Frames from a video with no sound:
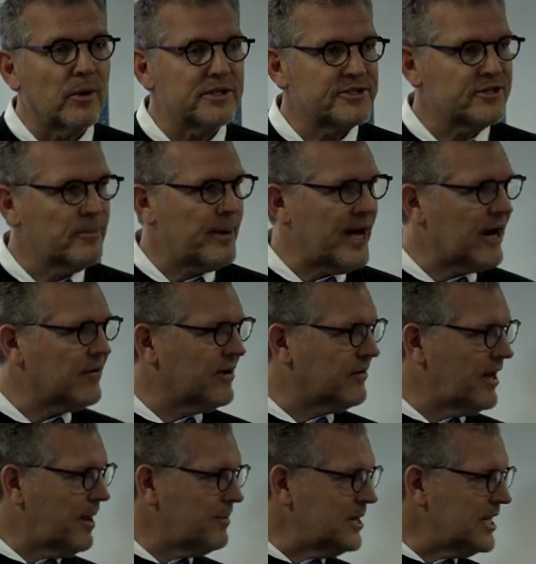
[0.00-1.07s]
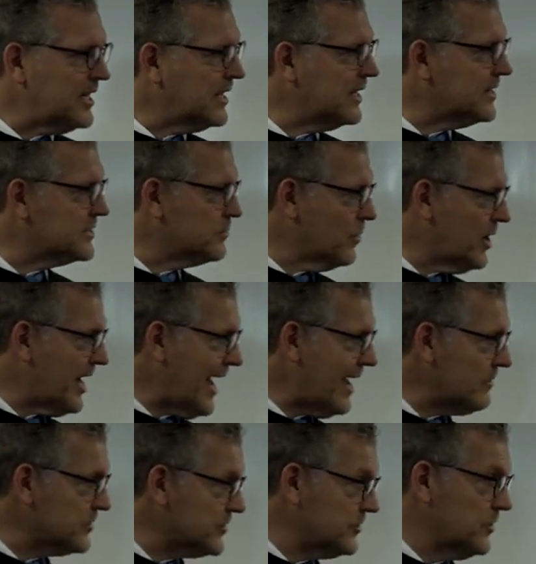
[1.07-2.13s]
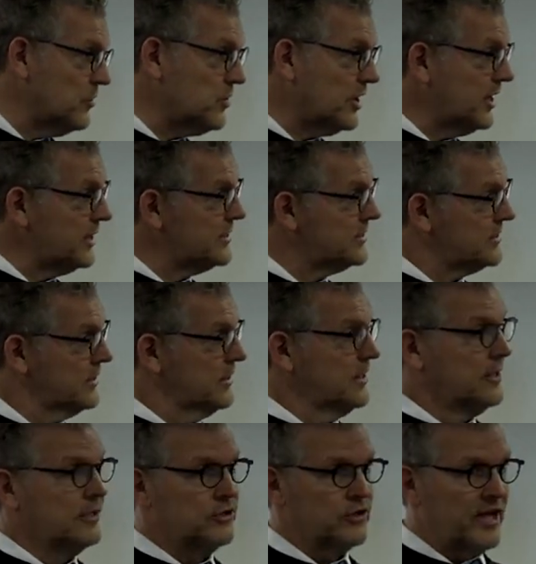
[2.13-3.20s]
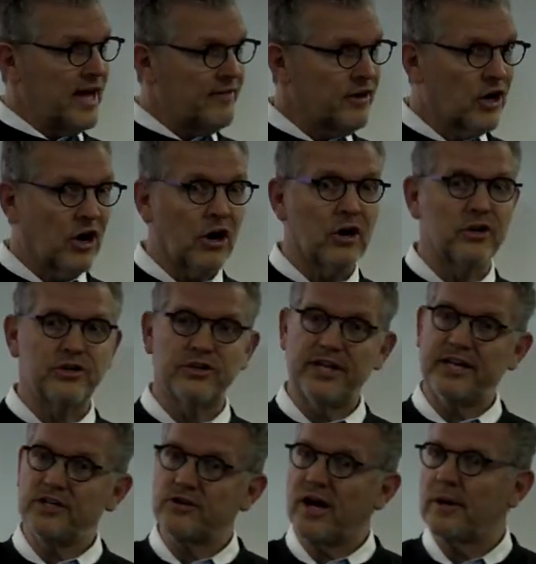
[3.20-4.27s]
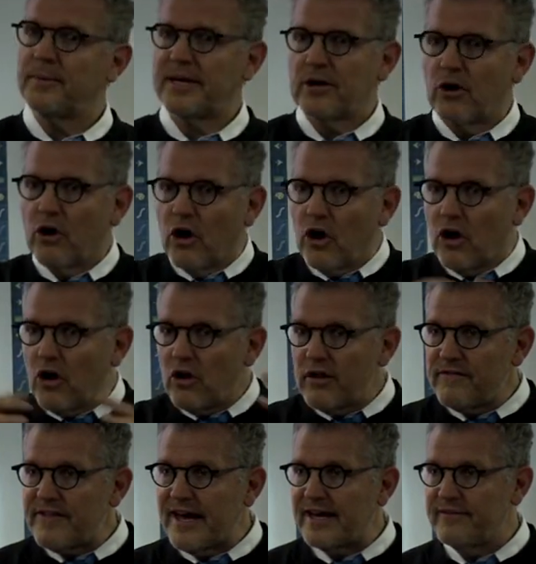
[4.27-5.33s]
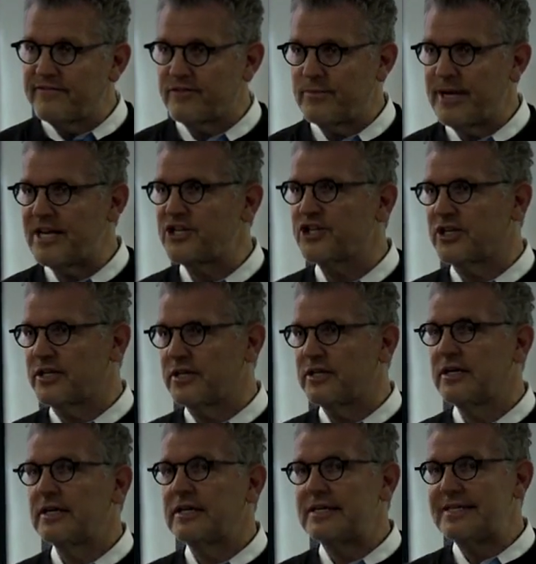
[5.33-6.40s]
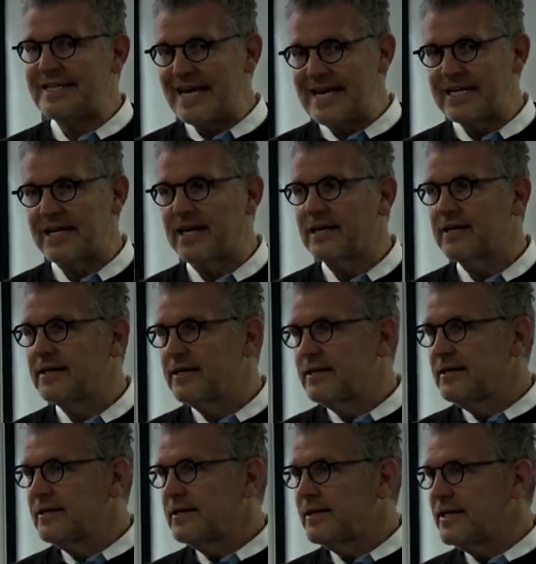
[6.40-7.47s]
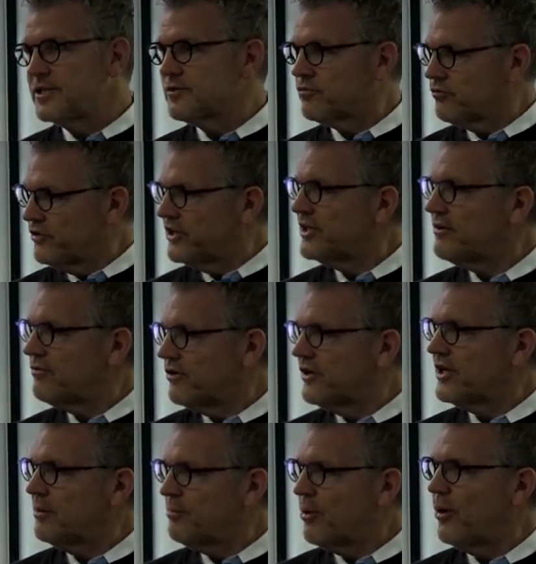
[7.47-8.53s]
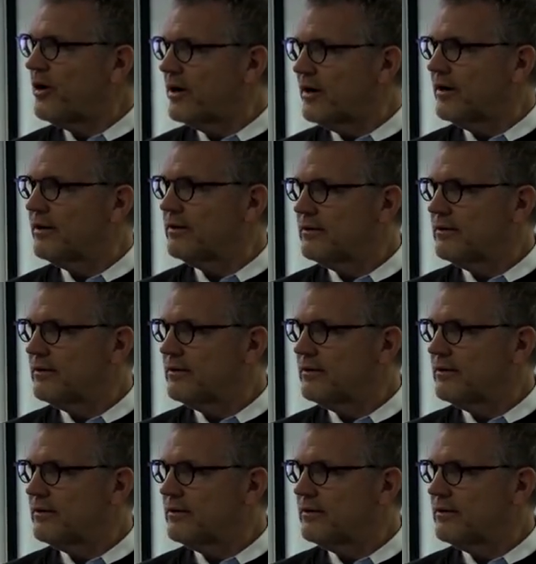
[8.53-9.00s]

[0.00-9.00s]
What's their background? How many kids? What house? No kids? Do they have a car? Do they drive? I mean, all of that information, data, is really, really important.